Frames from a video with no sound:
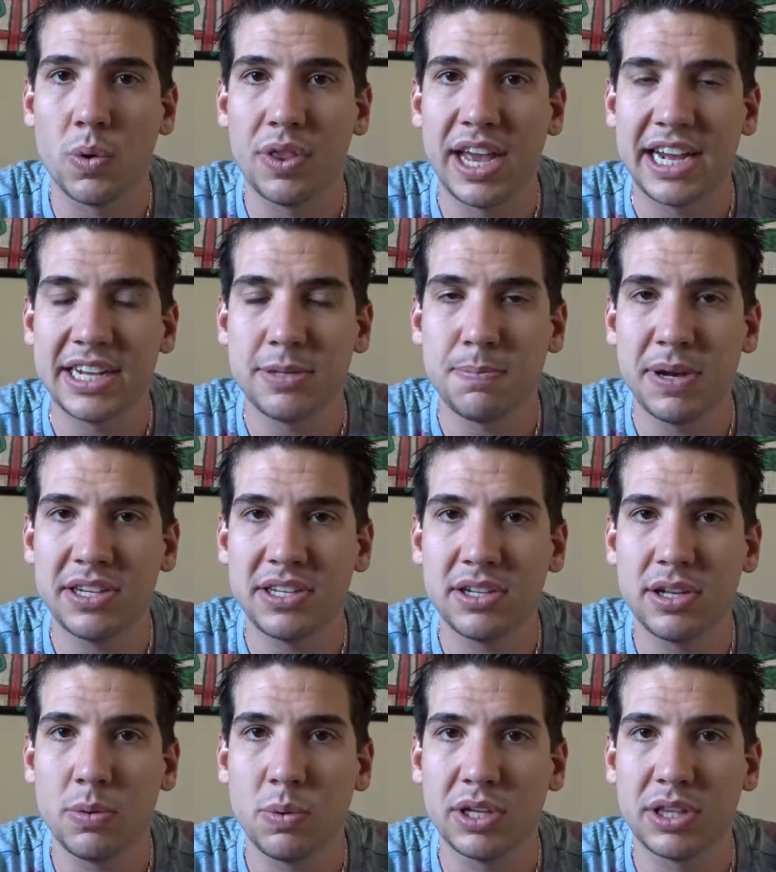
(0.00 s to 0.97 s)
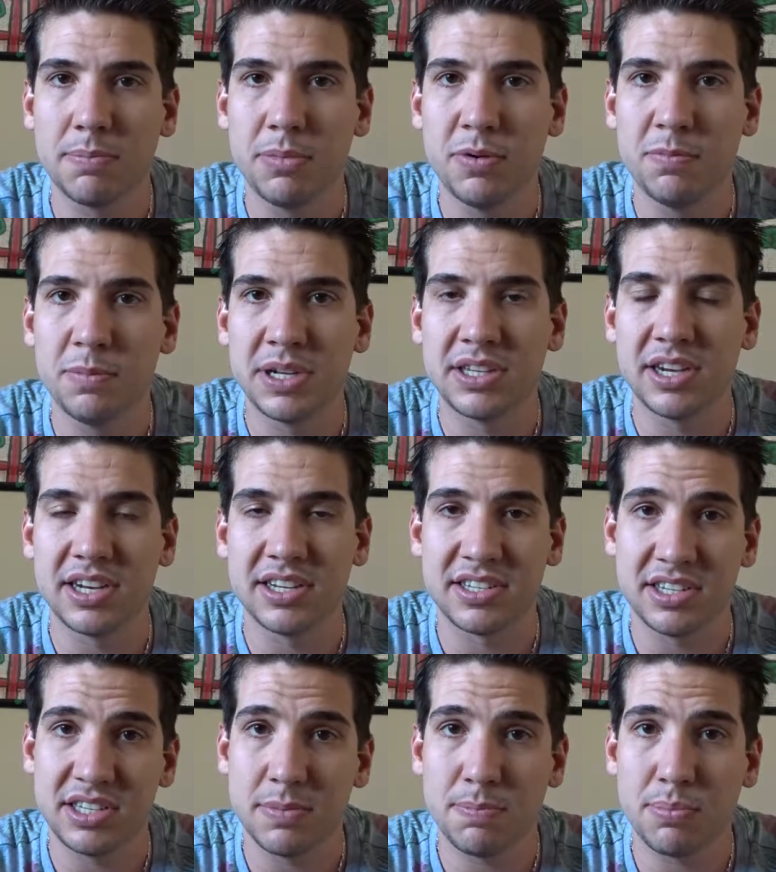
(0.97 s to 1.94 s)
that's basically what the movement does.
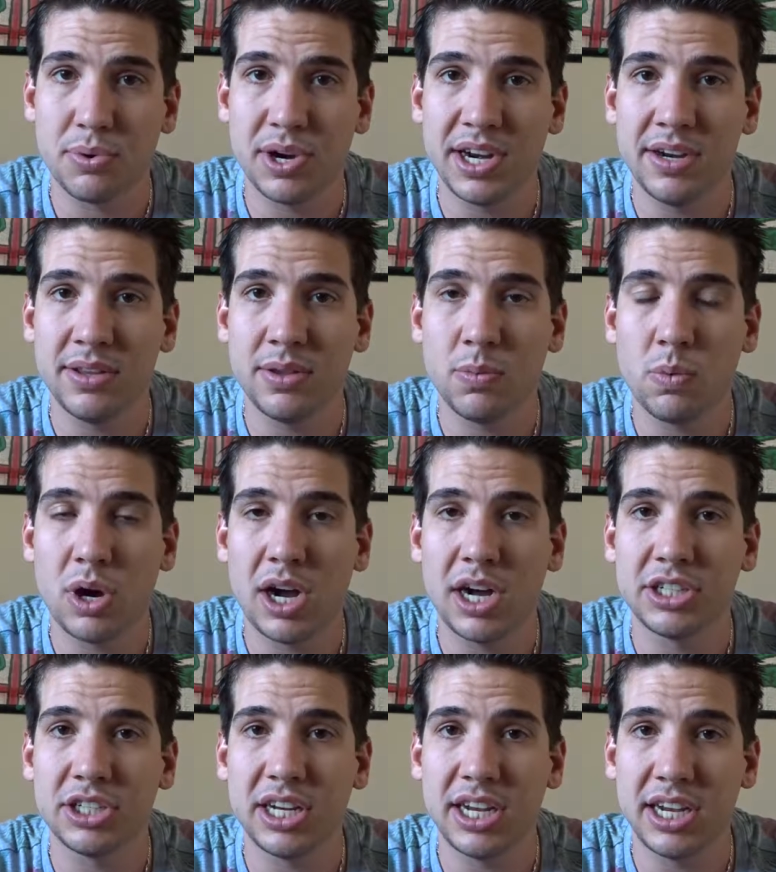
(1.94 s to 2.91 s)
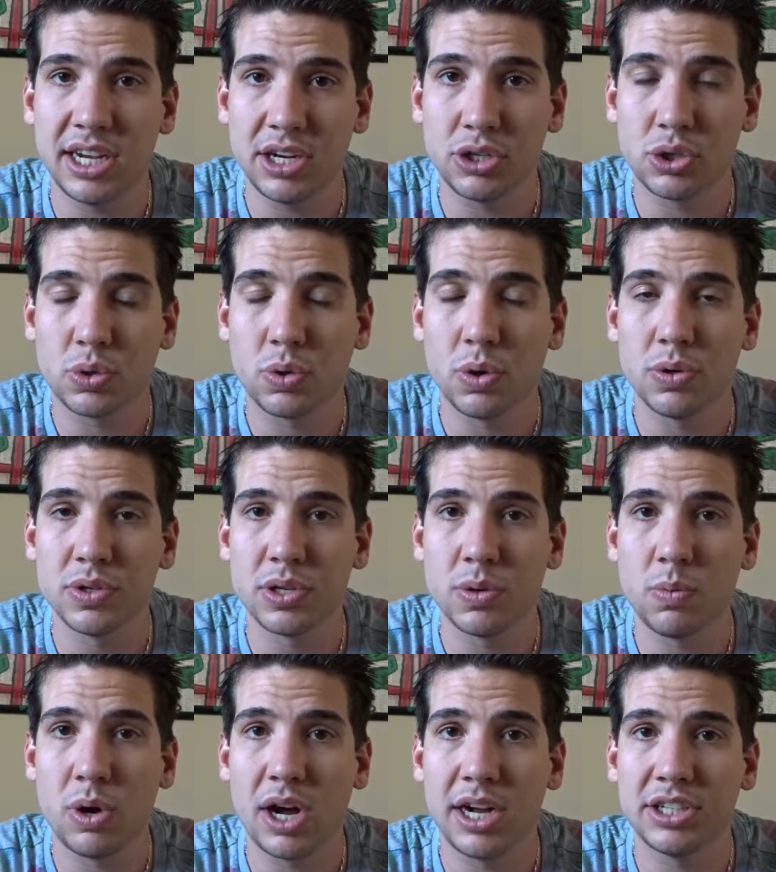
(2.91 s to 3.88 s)
It's the brain of the watch. It controls
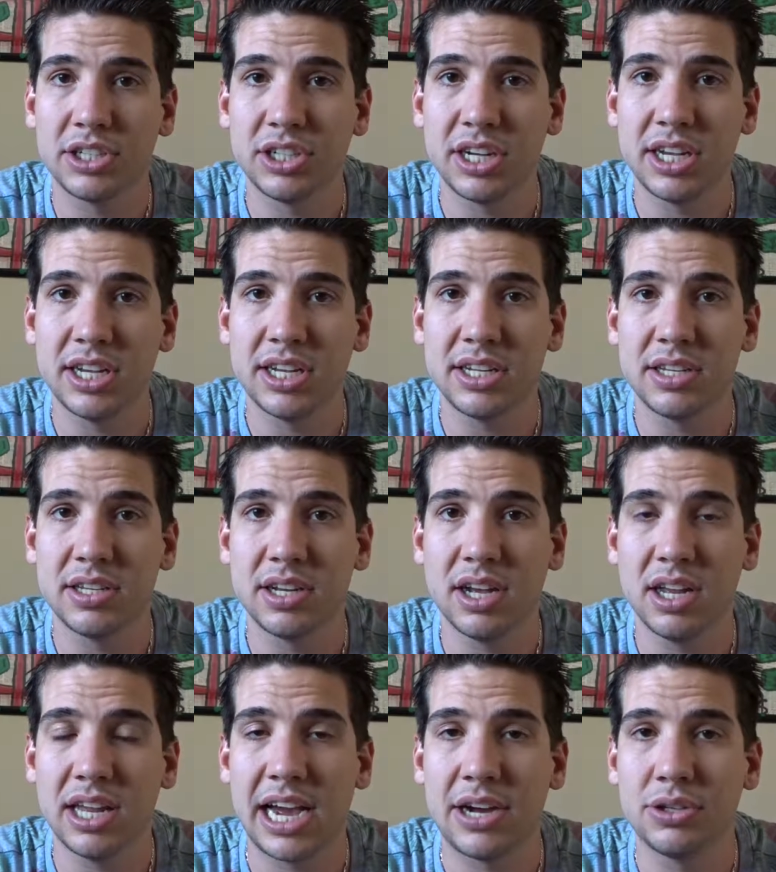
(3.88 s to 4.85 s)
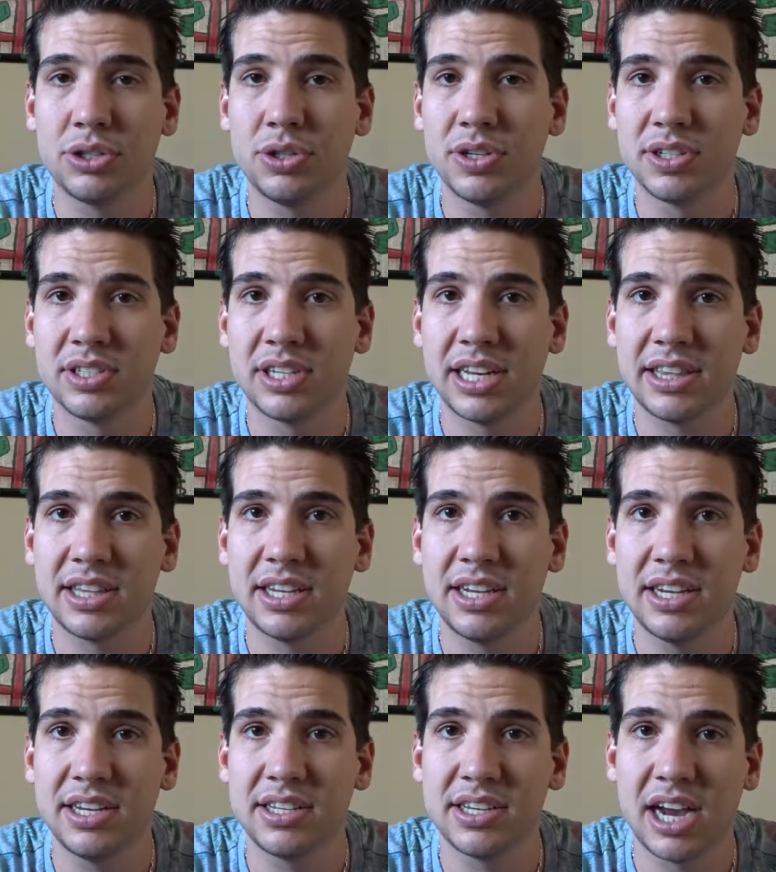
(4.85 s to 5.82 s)
the watch. It allows you to set
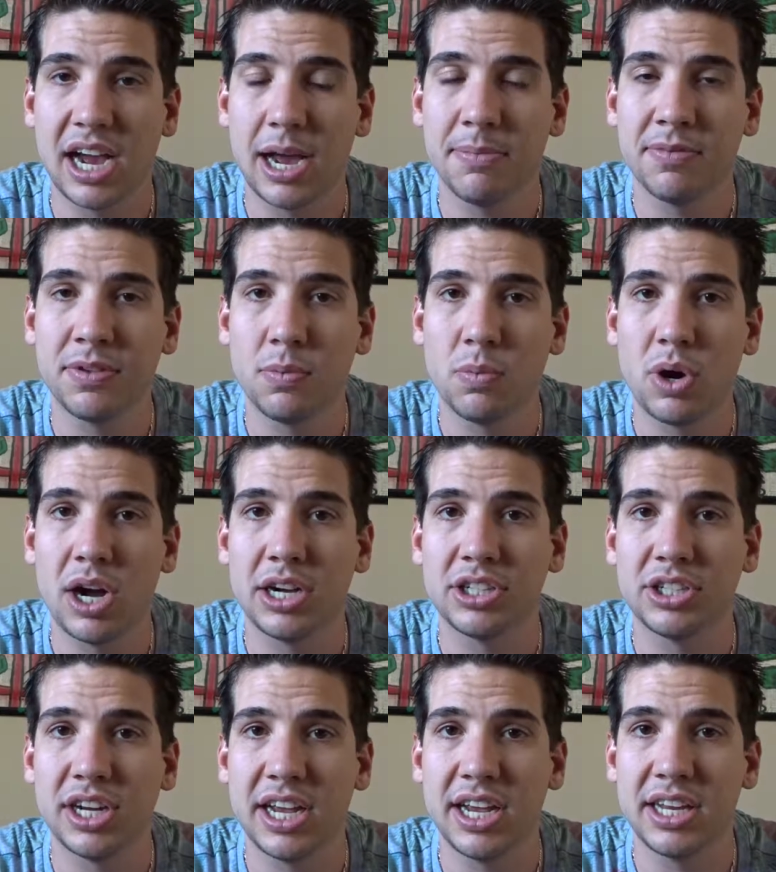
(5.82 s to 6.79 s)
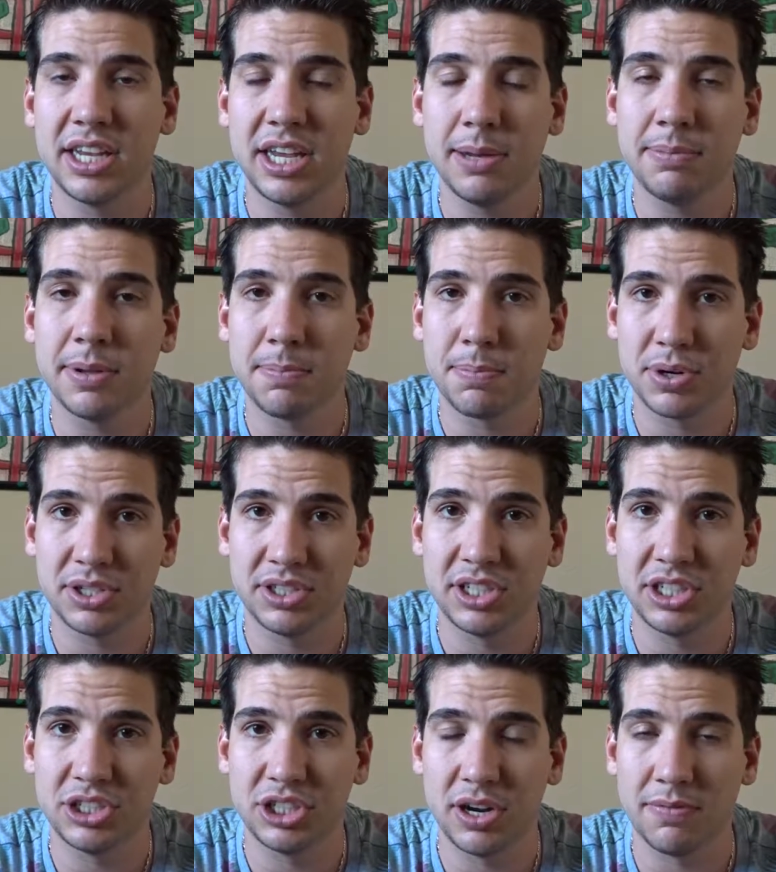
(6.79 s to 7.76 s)
the time of the watch and keep the
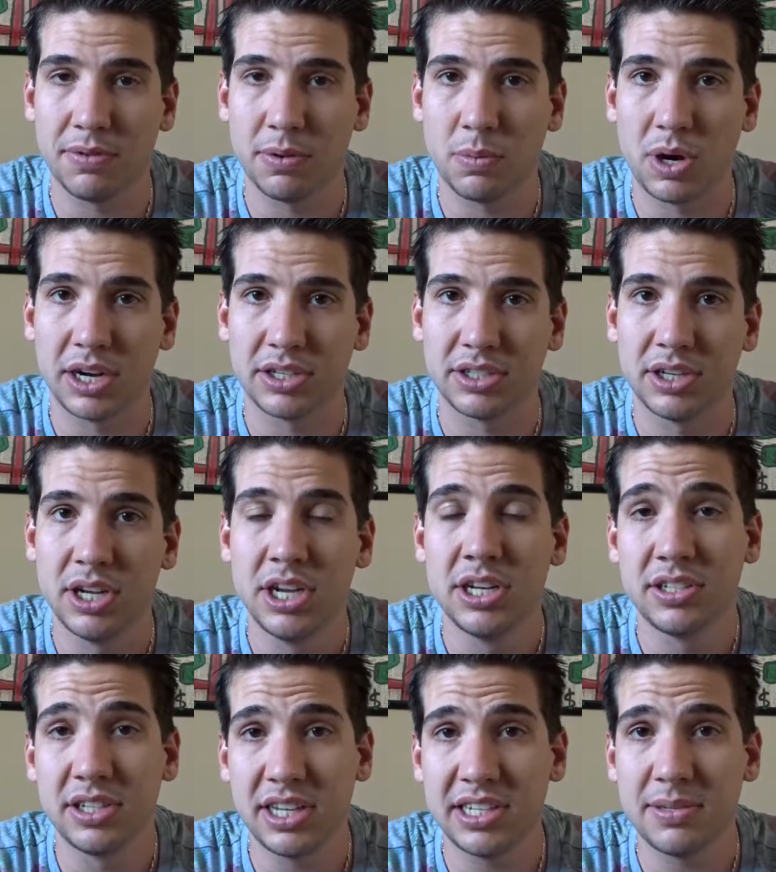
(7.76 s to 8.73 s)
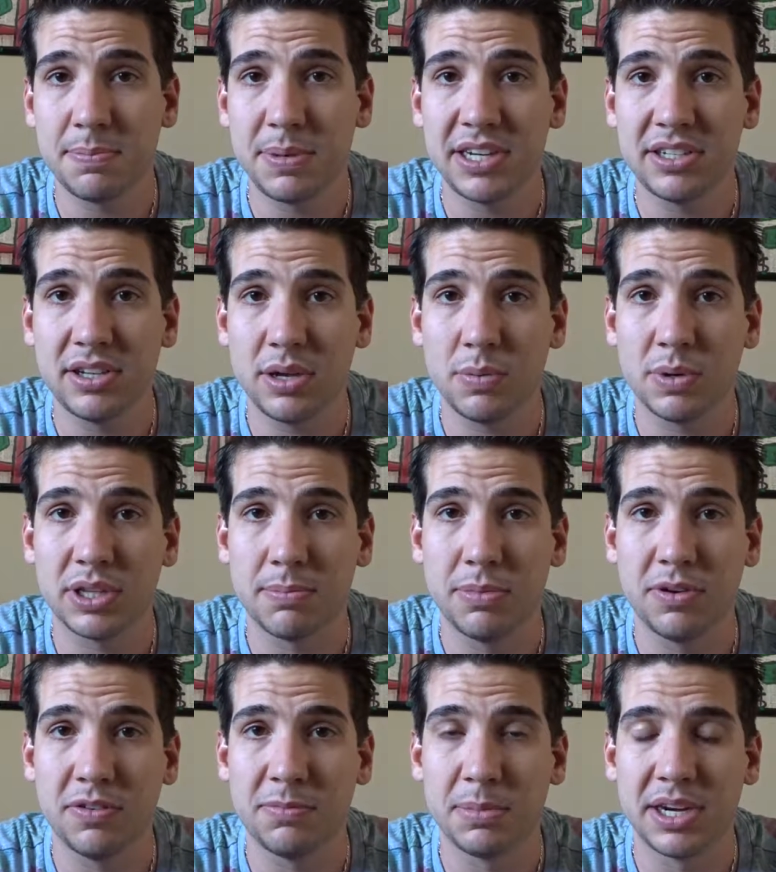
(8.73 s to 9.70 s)
precision of the watch. So that's basically what the
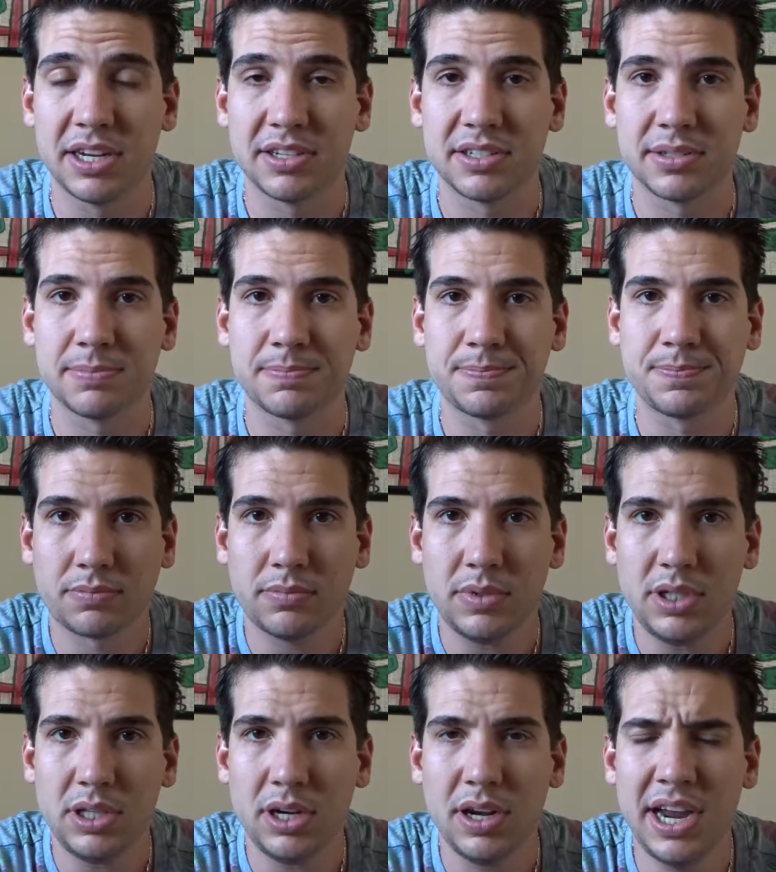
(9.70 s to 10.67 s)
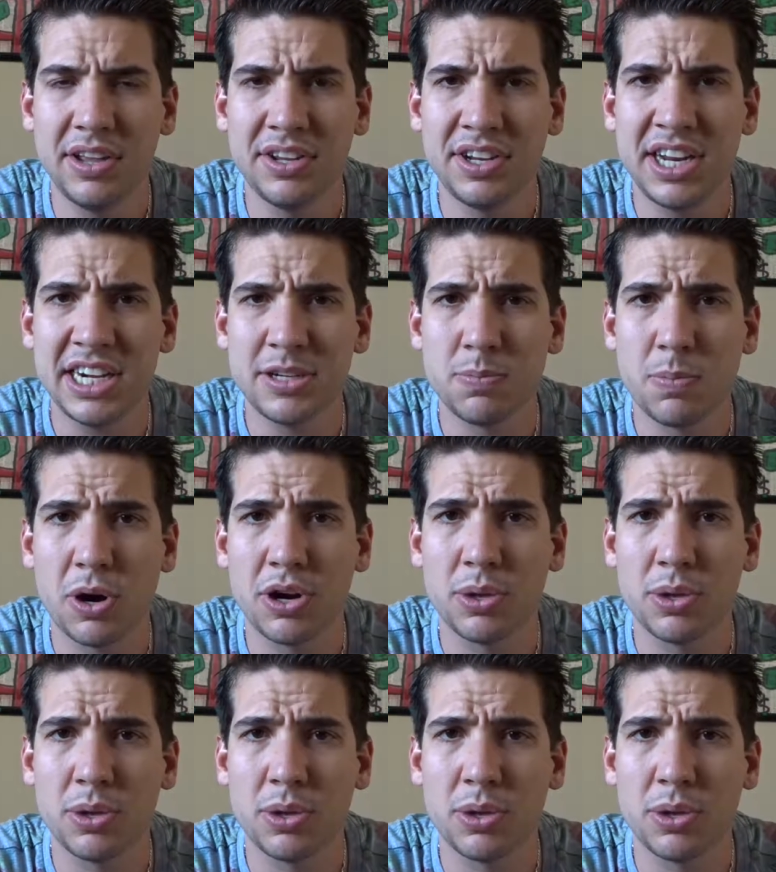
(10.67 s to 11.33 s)
movement is. Now the next part